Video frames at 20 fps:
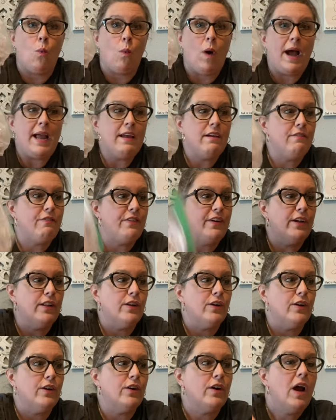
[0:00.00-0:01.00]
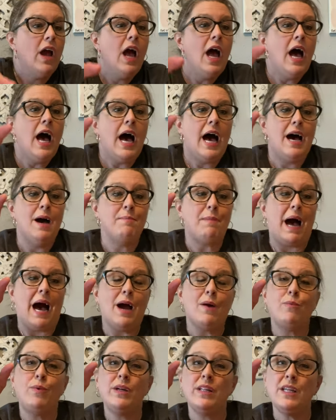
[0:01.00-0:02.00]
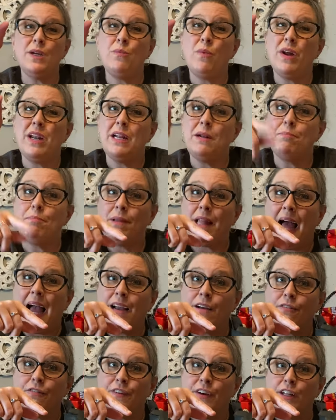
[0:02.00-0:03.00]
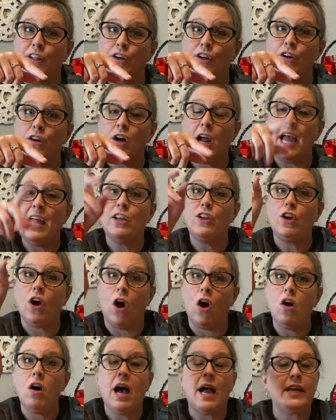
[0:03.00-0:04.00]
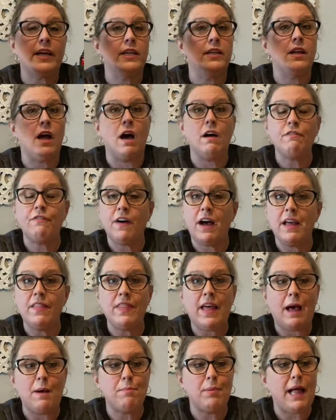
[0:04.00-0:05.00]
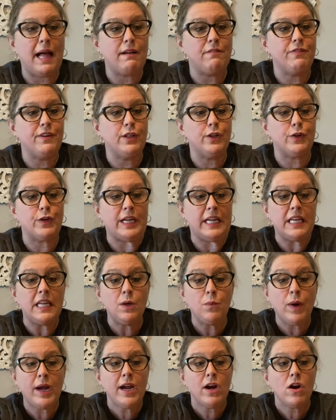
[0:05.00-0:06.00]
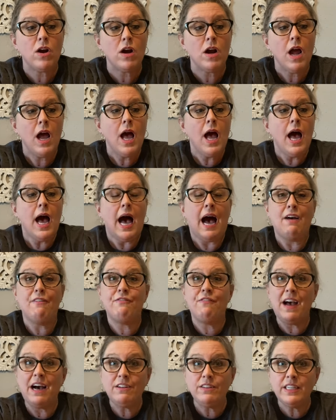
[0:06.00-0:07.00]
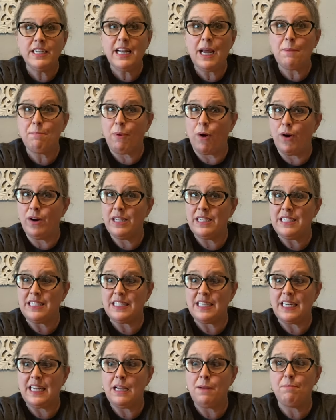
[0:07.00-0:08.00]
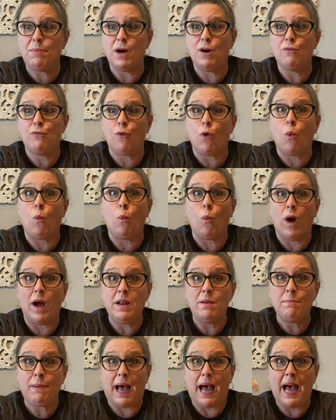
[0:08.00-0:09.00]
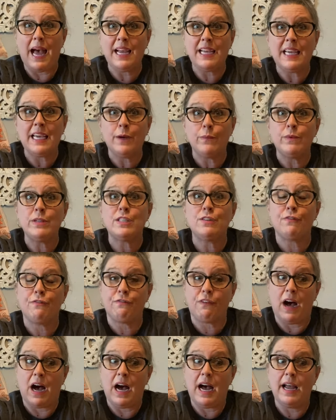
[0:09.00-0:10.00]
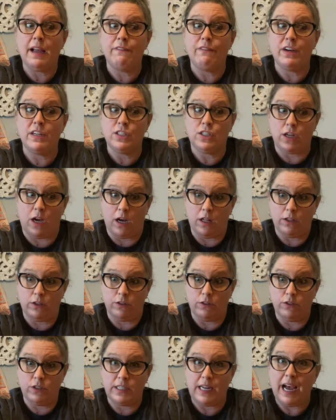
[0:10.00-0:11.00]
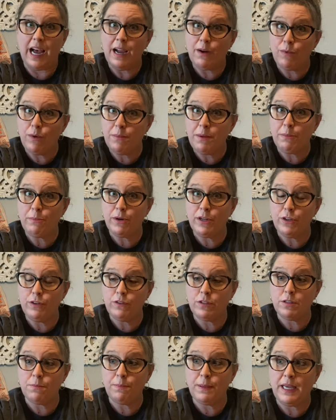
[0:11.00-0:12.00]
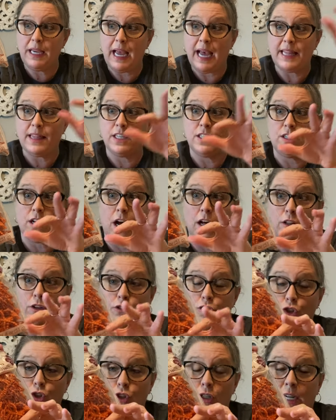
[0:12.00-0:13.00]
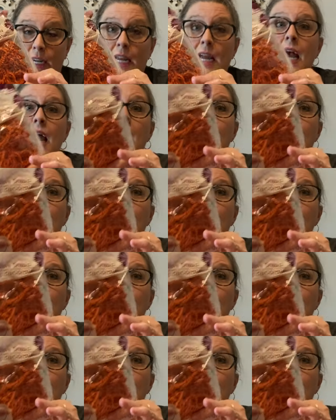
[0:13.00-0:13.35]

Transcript: white filler. Um, I really wanted black filler and y'all, I could not find that black filler anywhere. I found it at Party City, but for one bag, it was $5. Now I remember it used to be at the Dollar Tree,